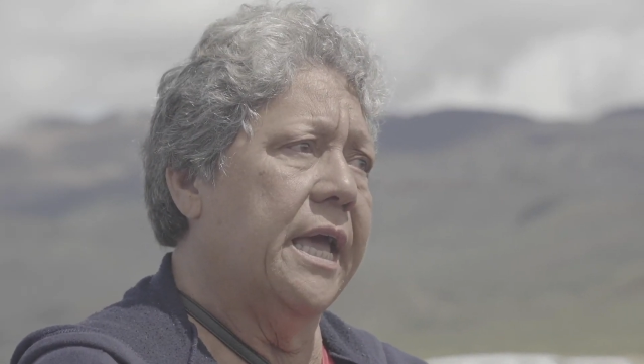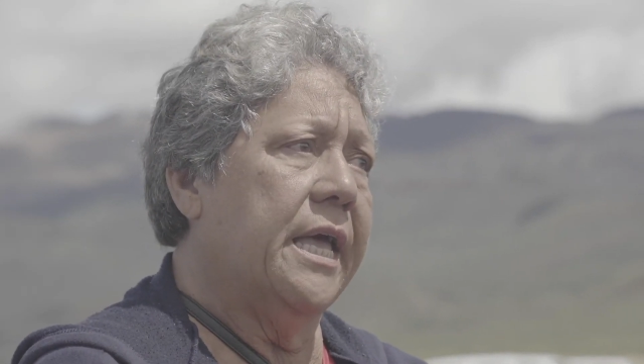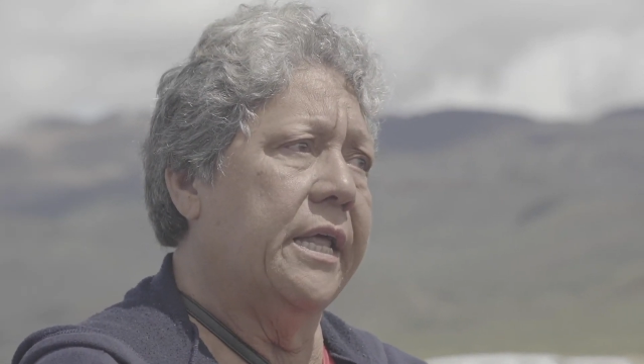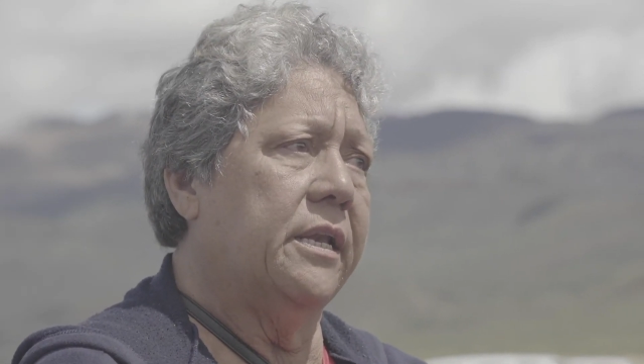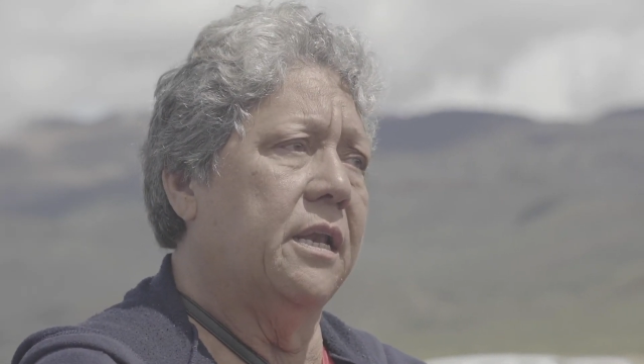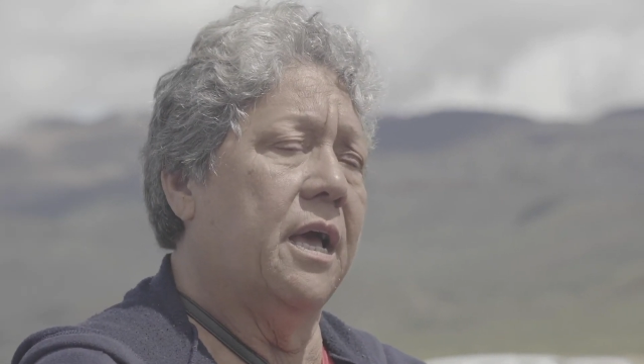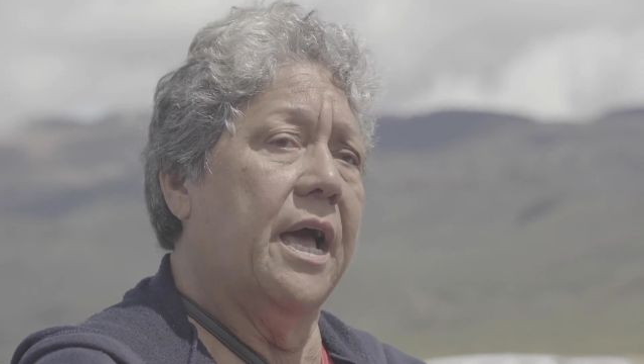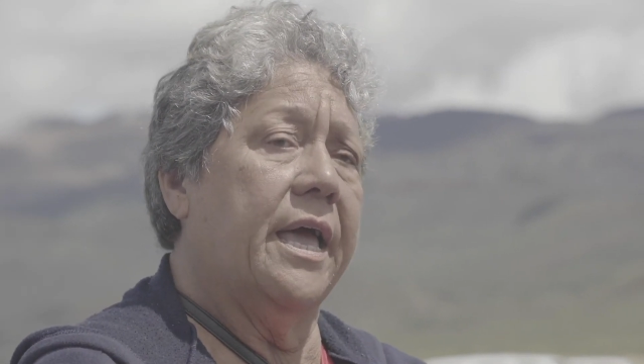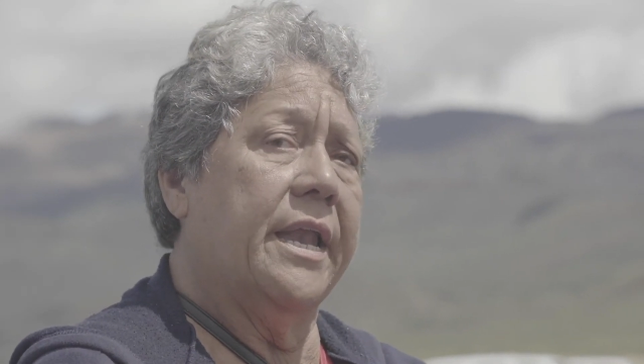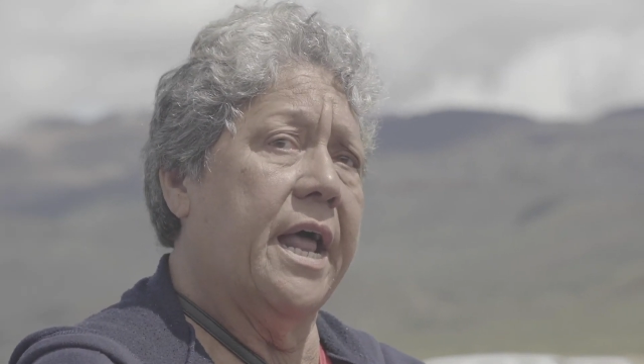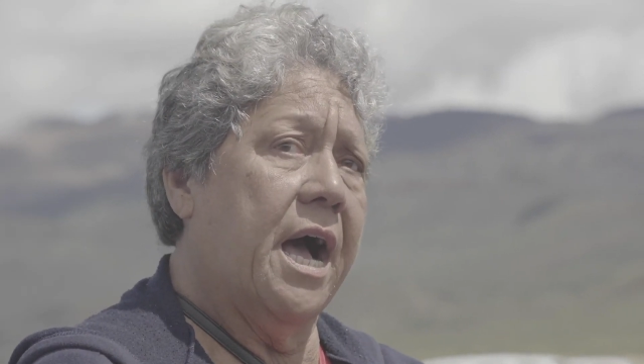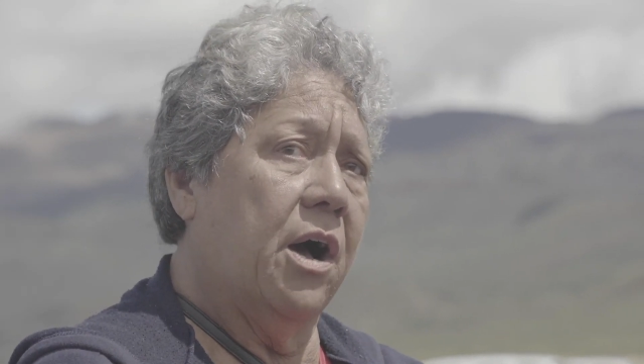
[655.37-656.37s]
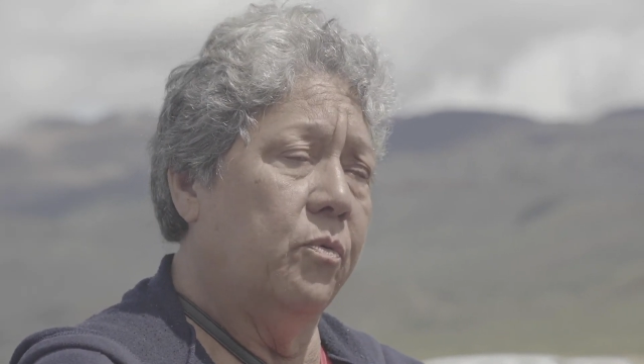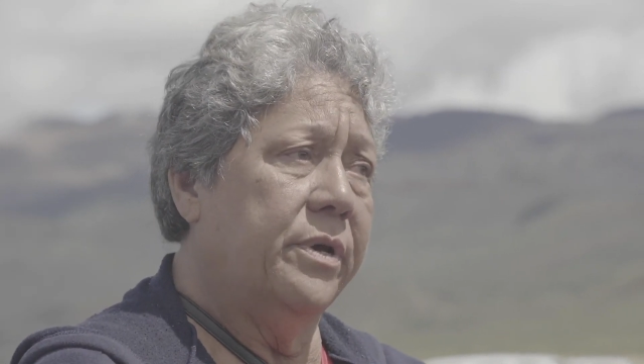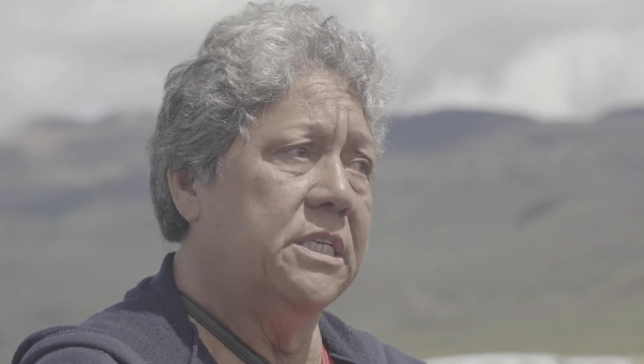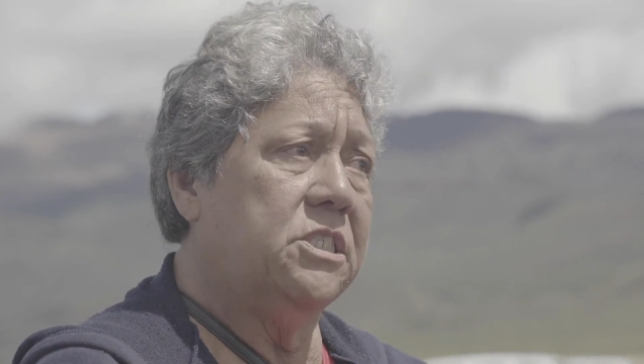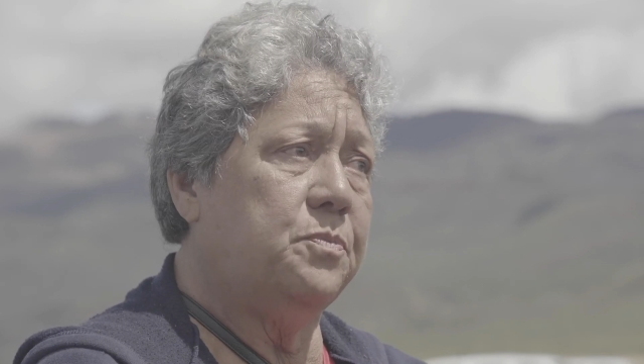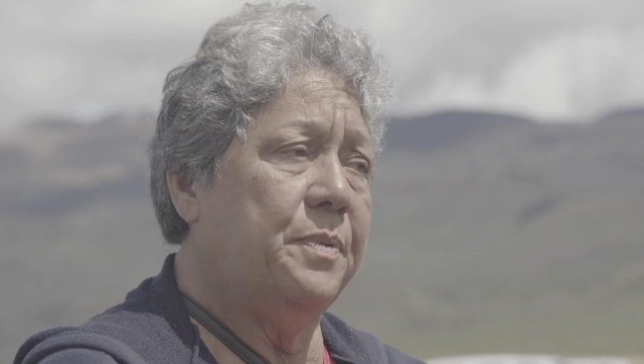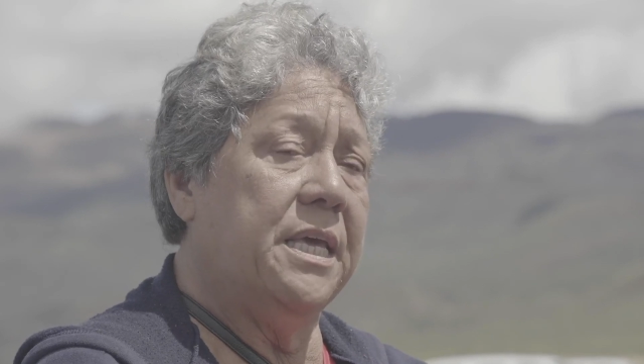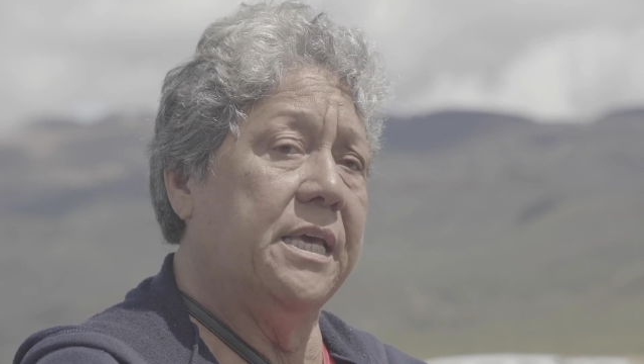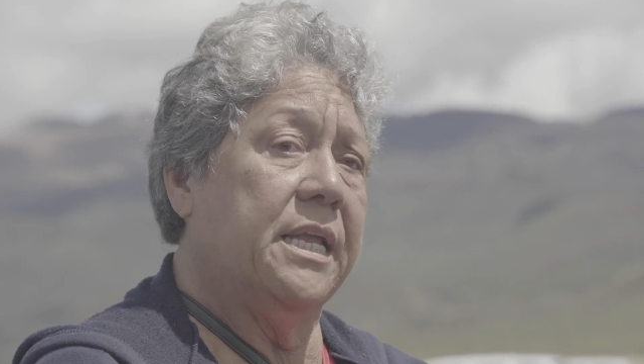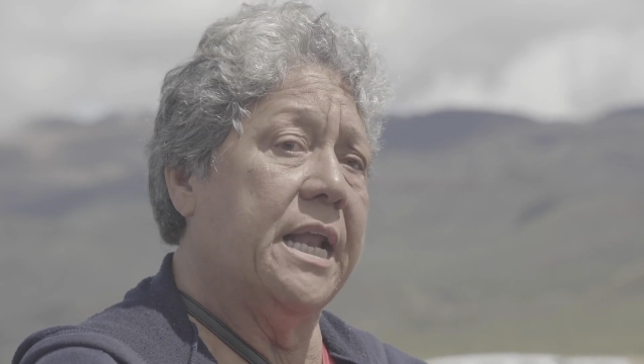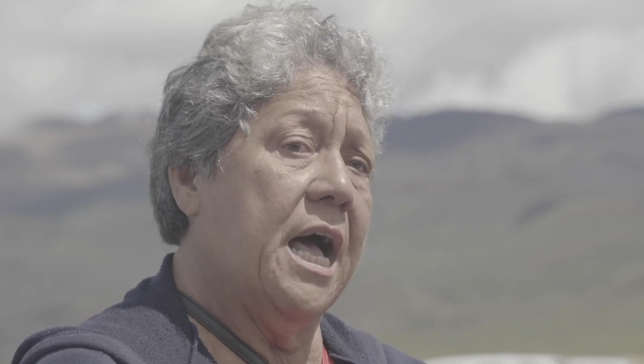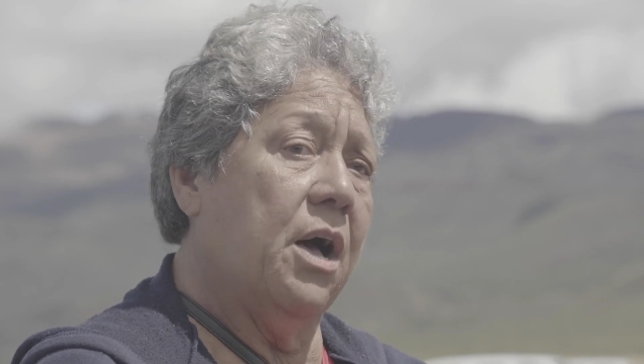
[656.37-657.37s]
and how we
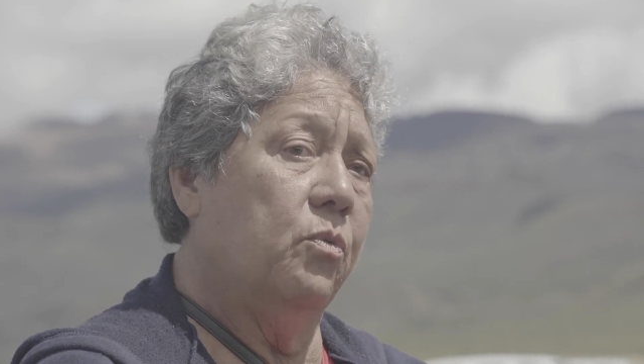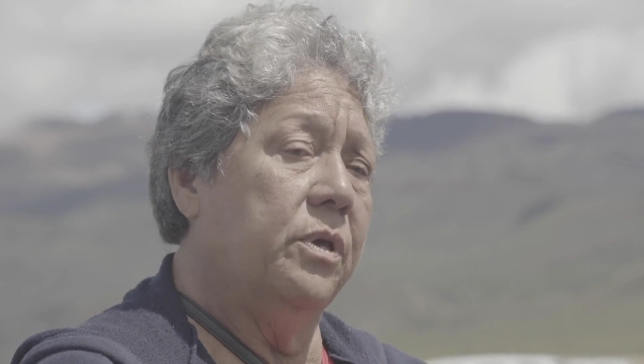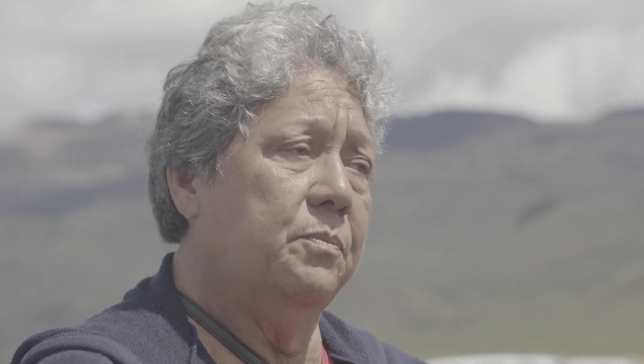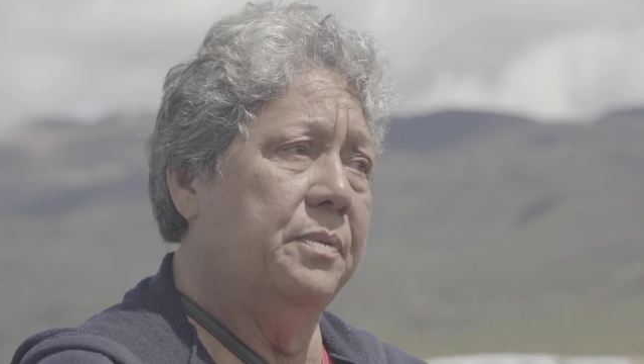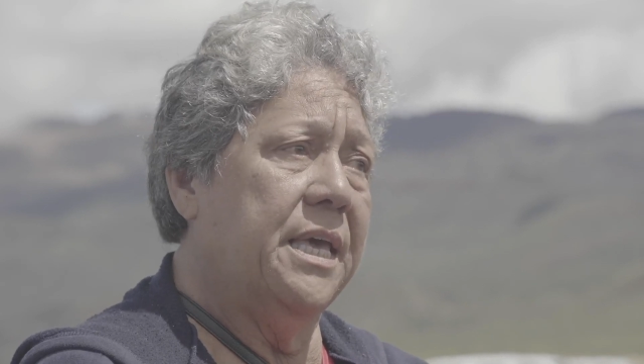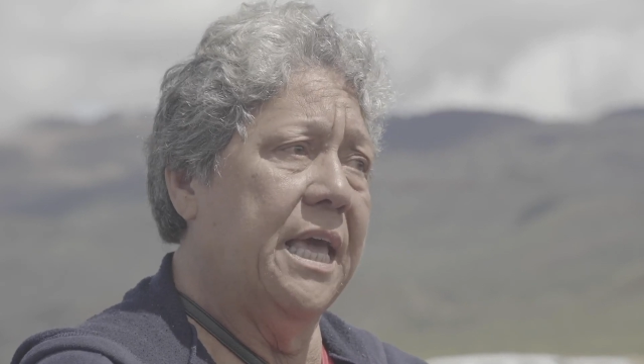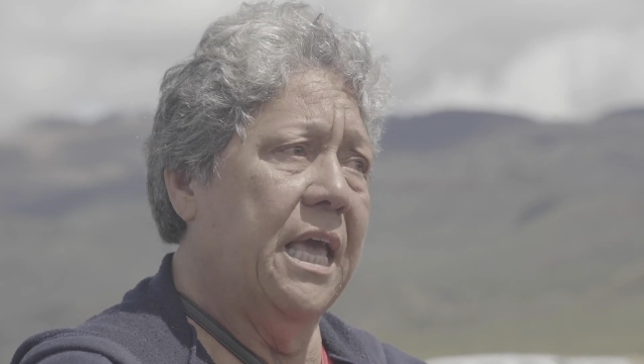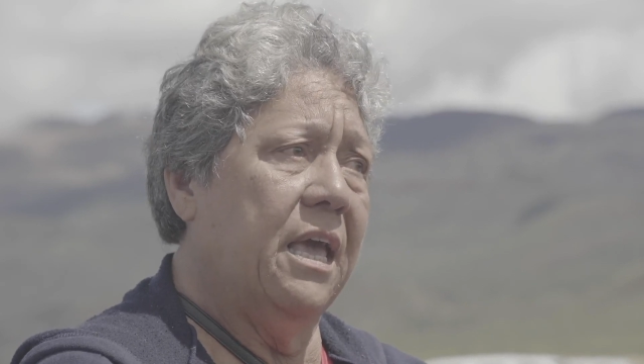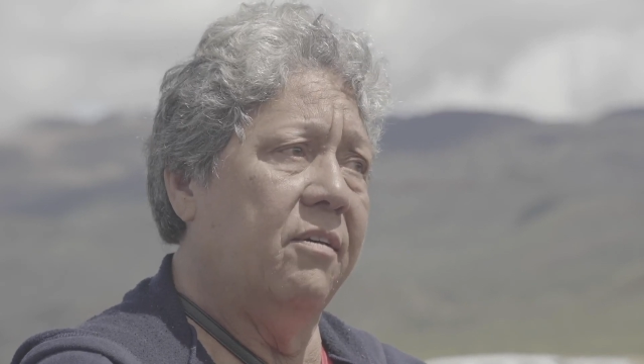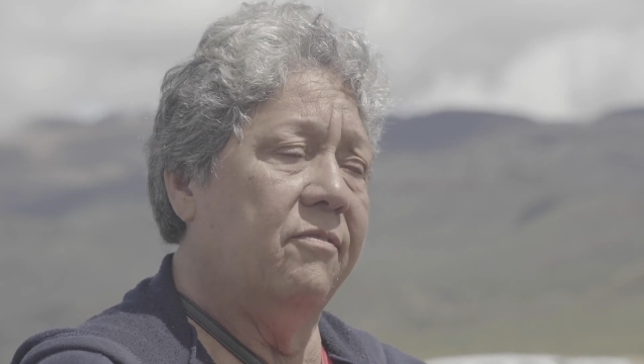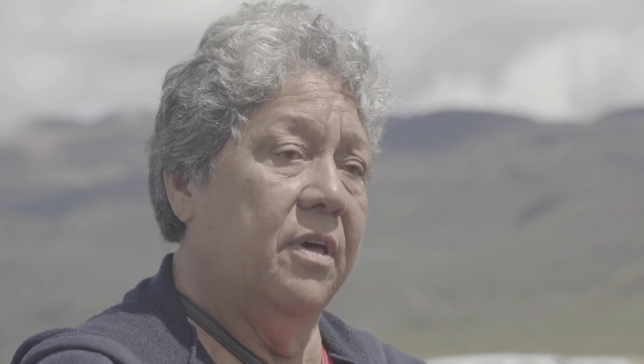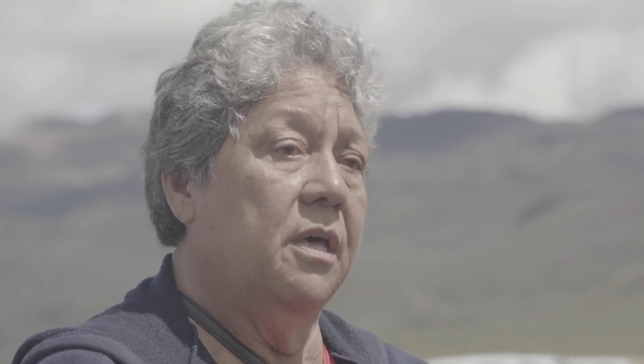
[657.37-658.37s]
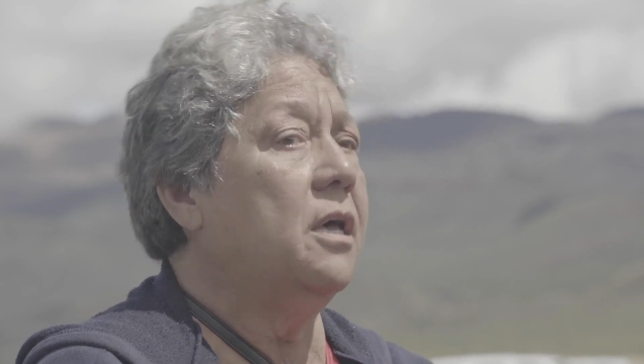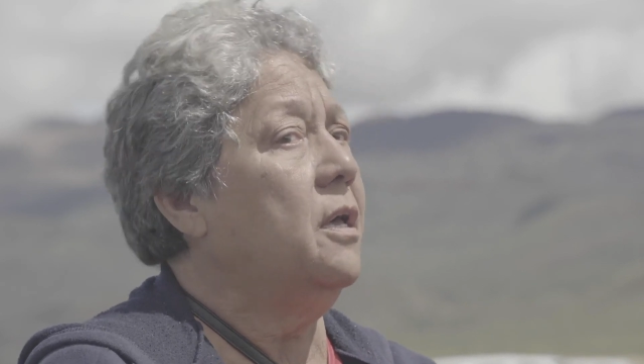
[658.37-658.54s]
speak and how we behave.